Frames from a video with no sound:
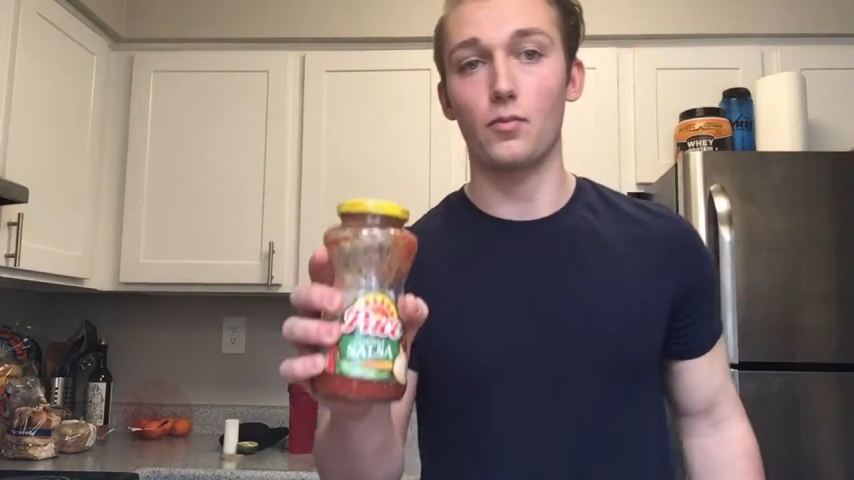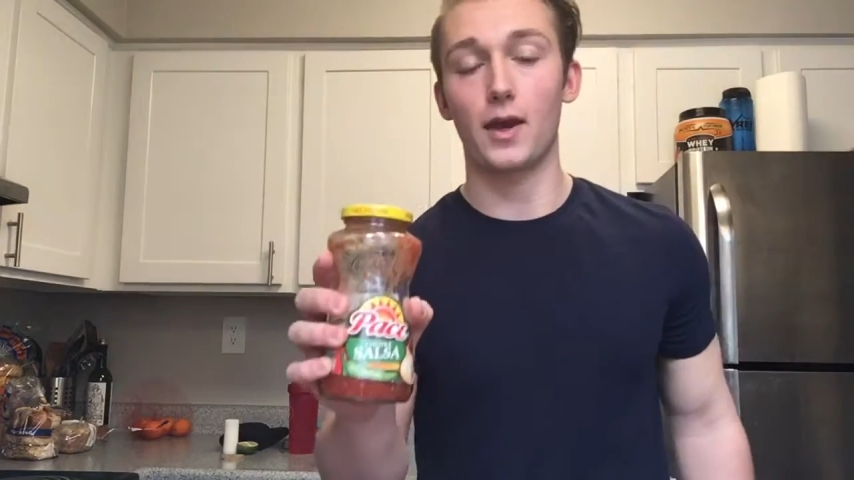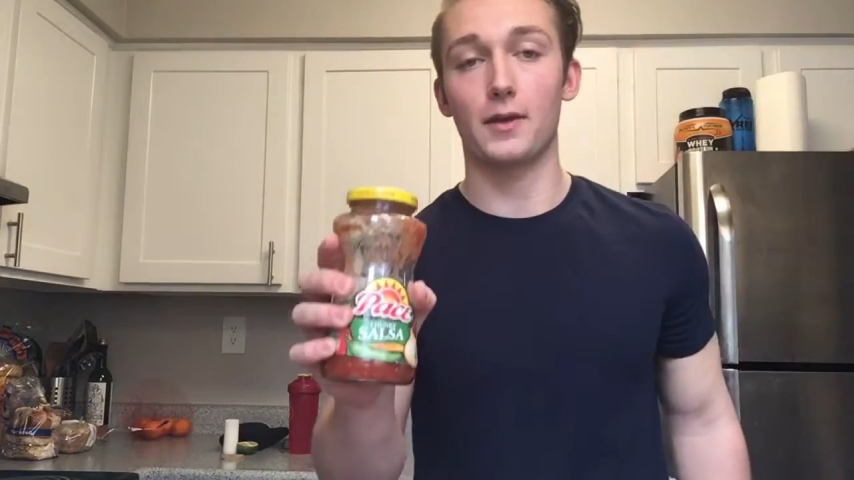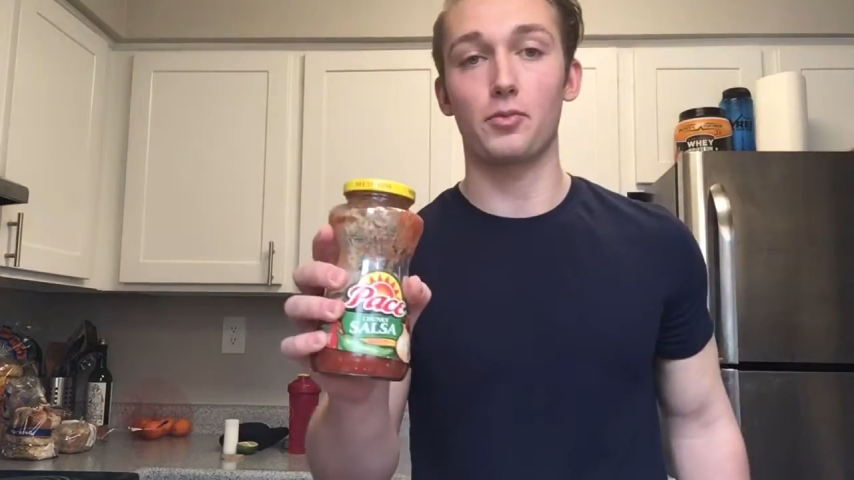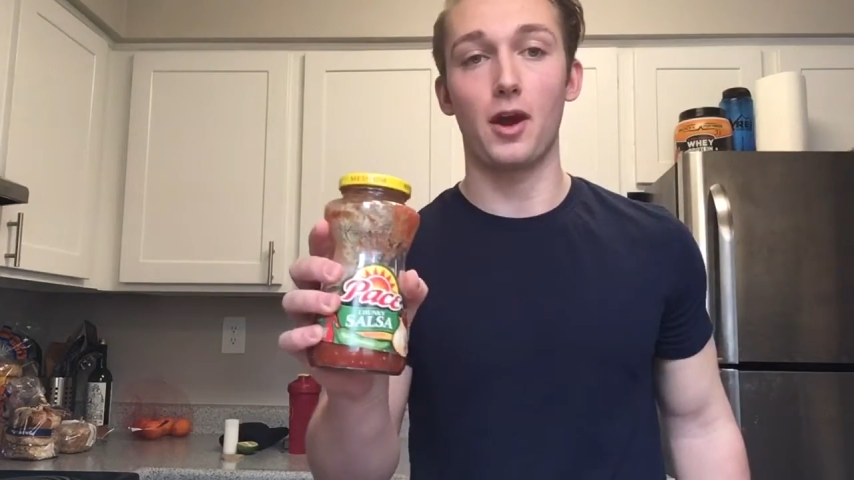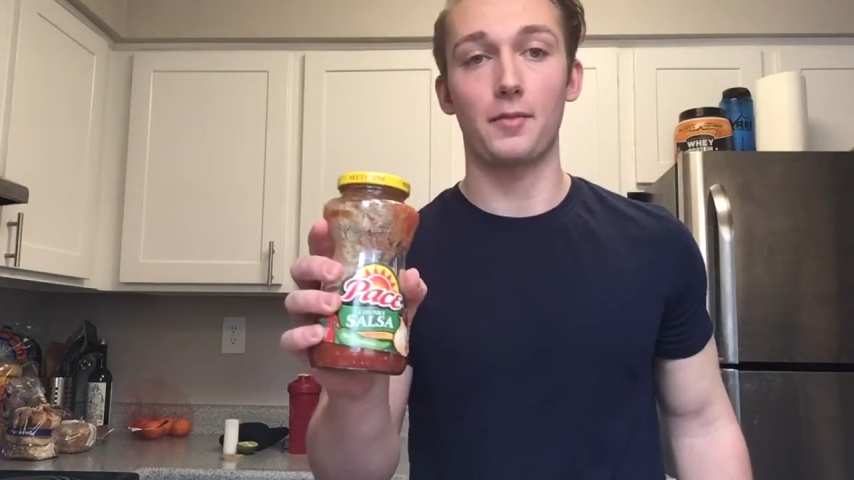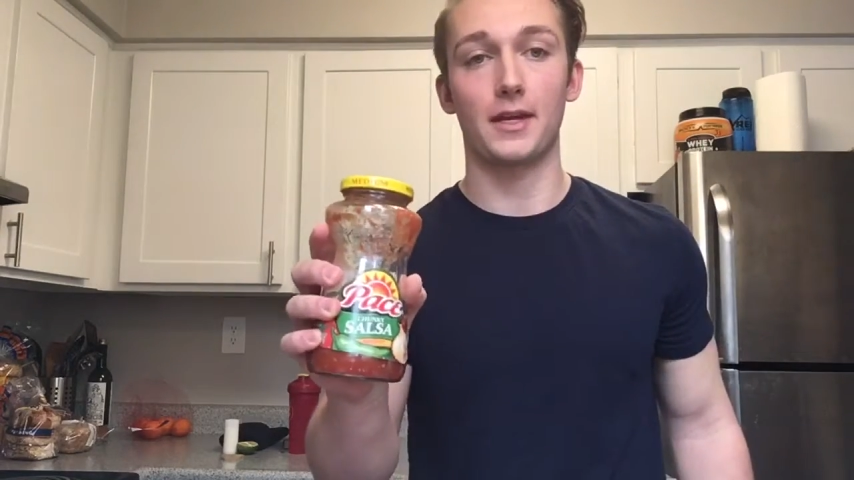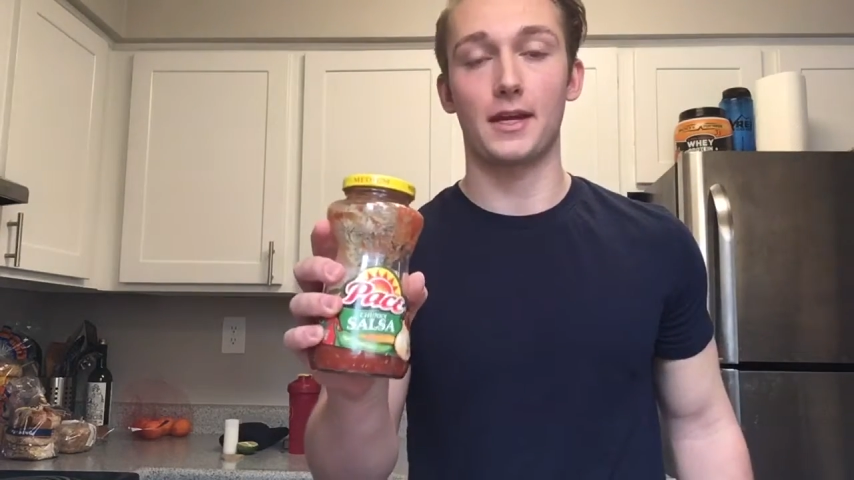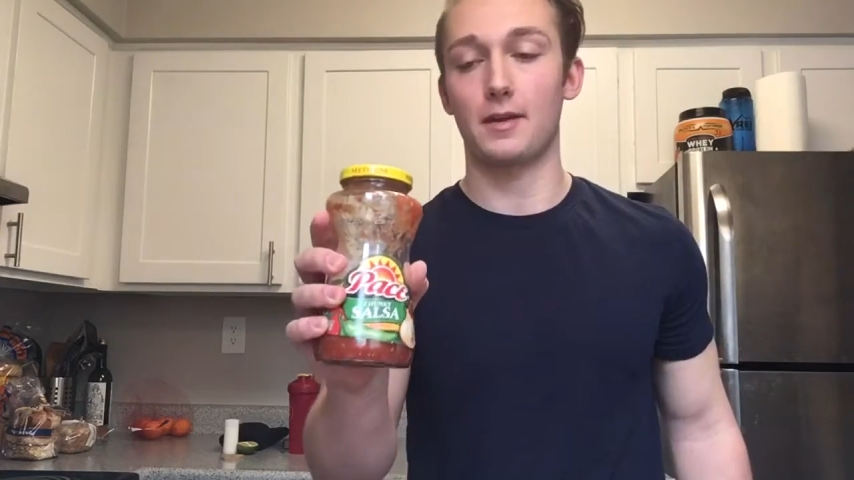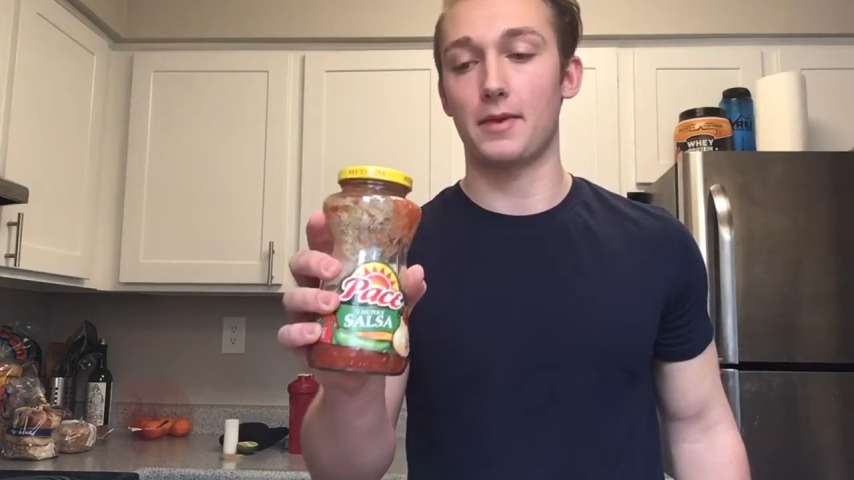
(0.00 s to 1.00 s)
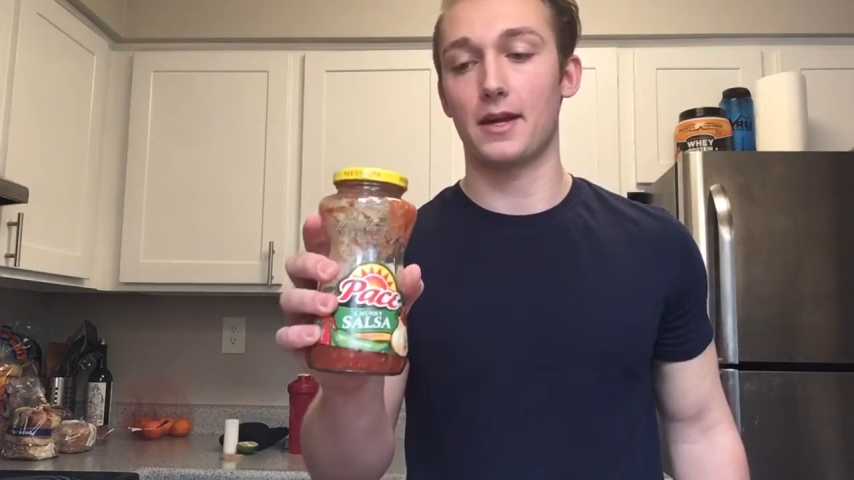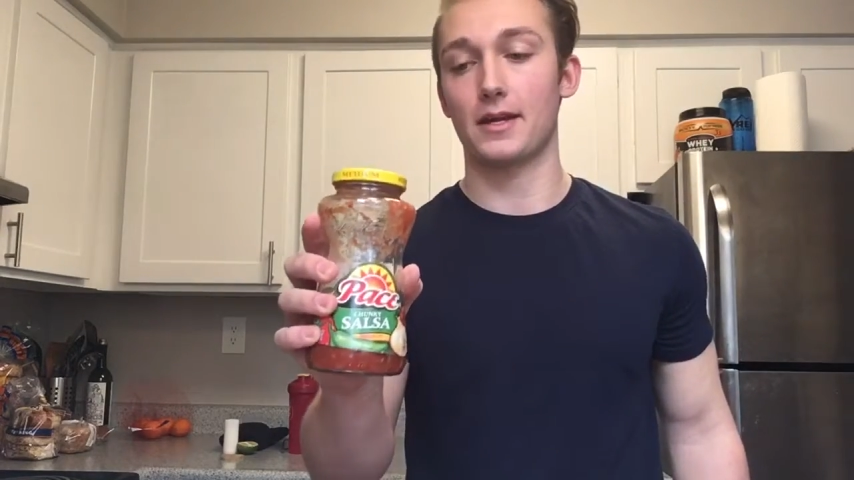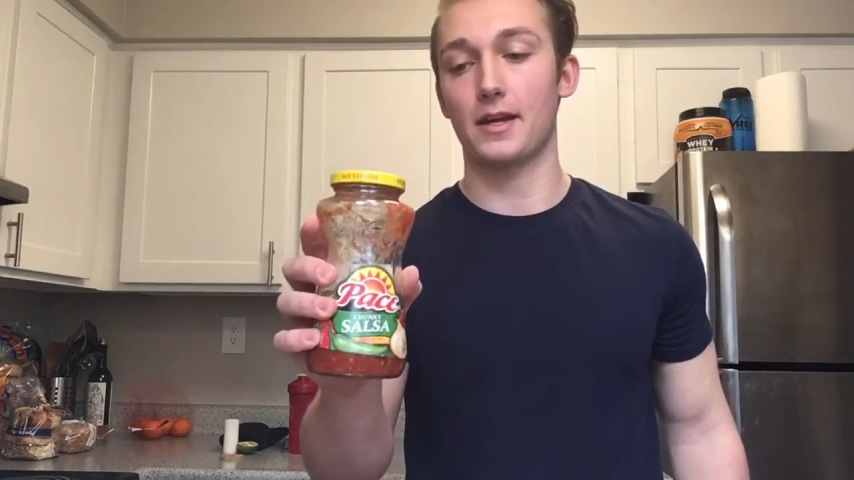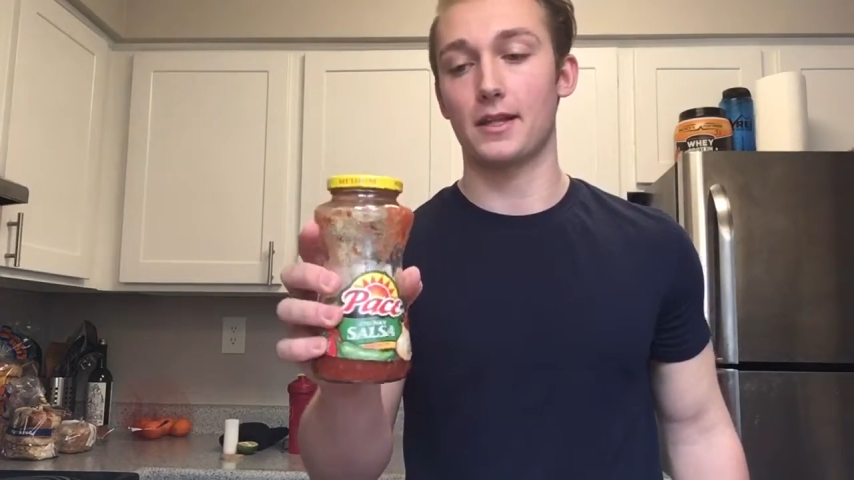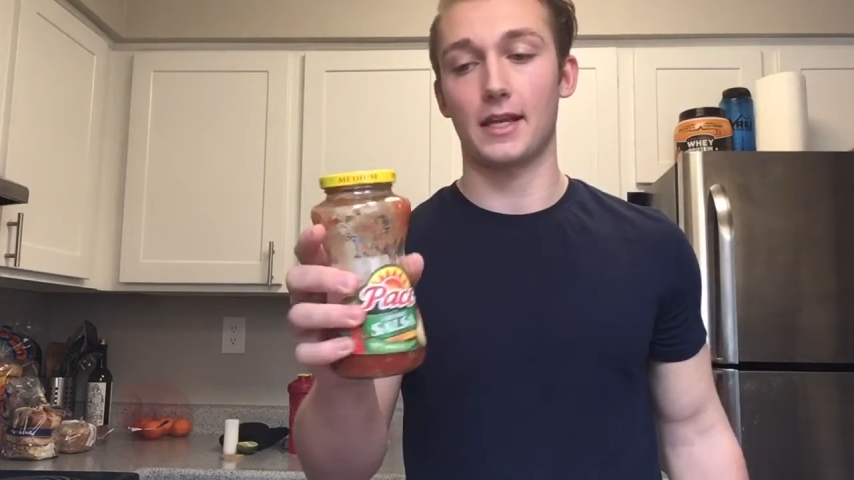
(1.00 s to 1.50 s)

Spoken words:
way prominent in America,